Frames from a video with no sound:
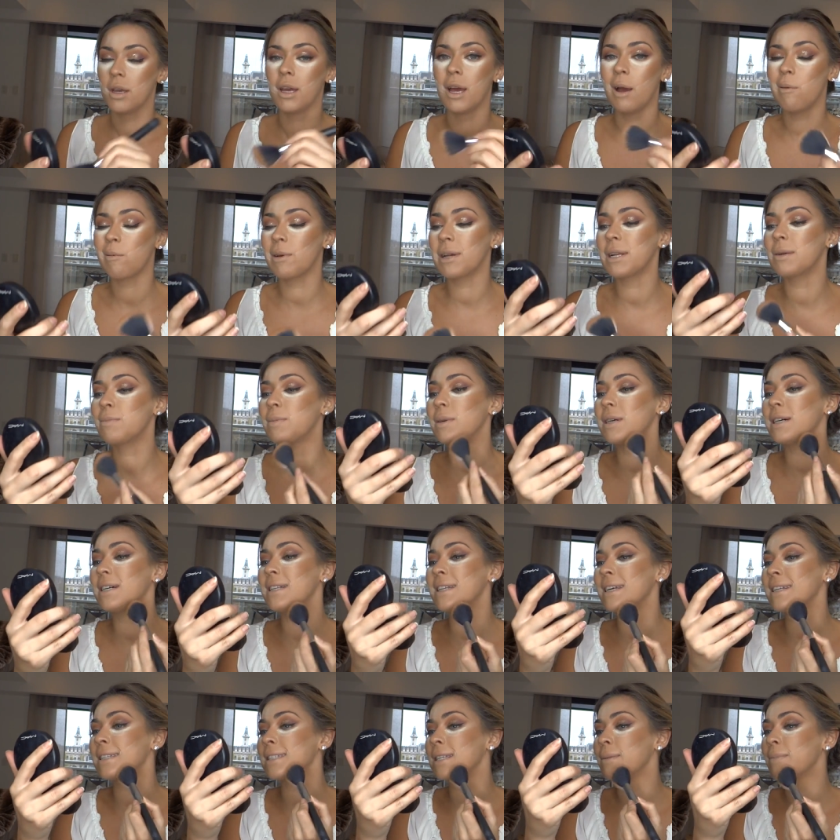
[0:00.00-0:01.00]
I'm going to put a
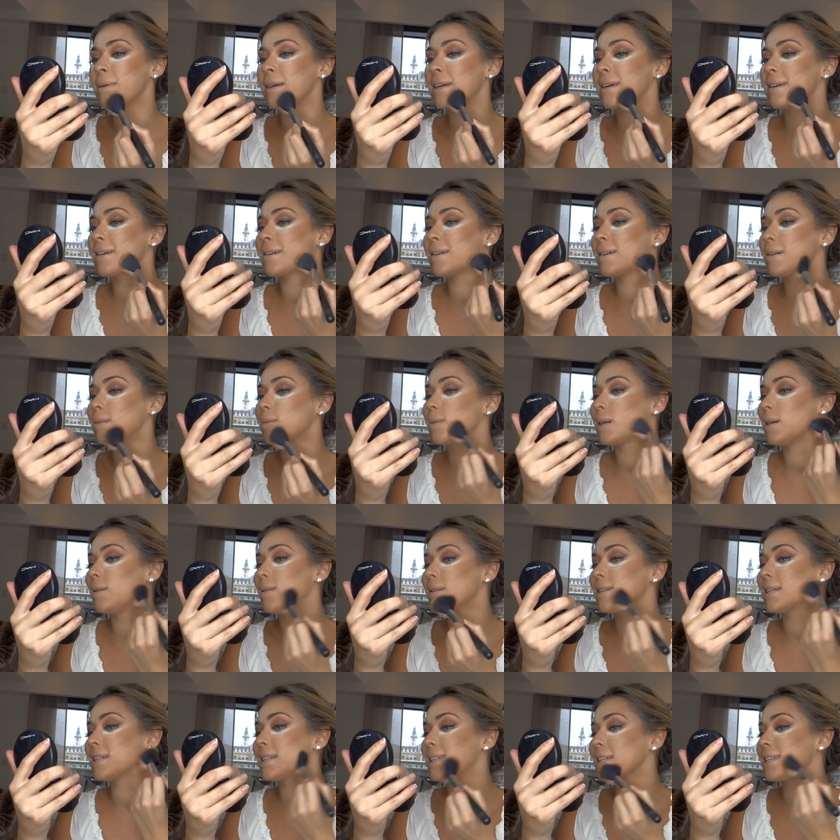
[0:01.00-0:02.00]
little bit where
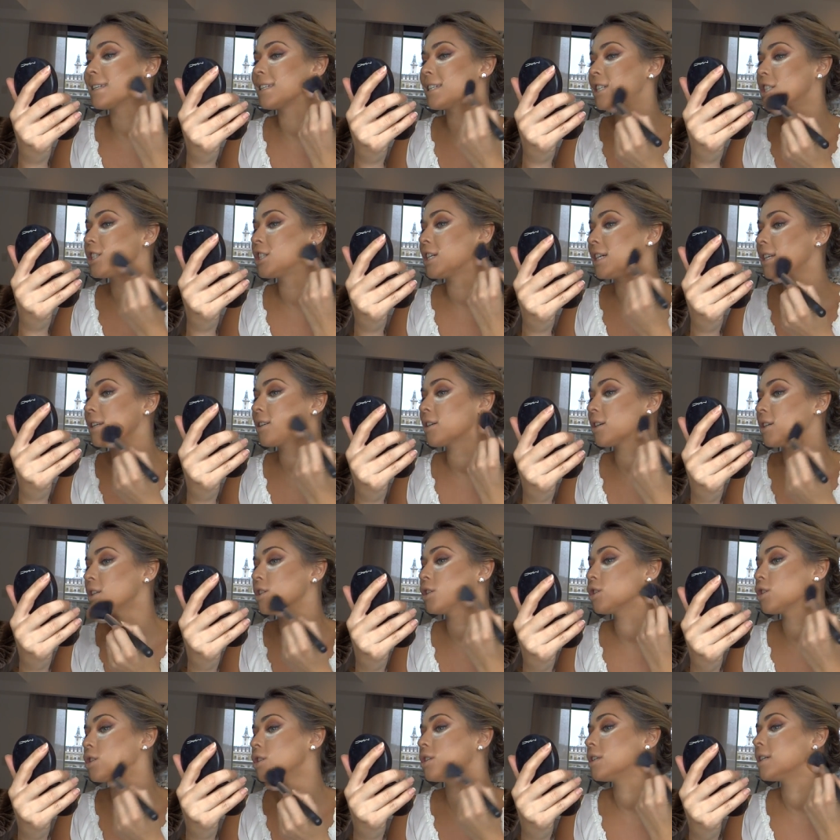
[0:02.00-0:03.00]
I did this chin
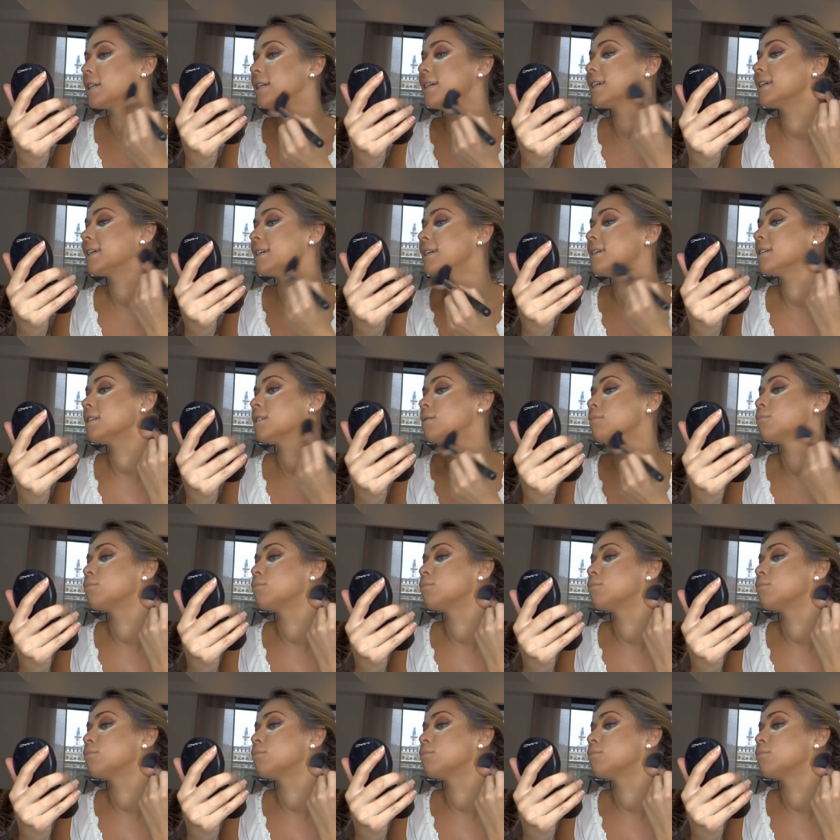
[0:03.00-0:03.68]
contour here.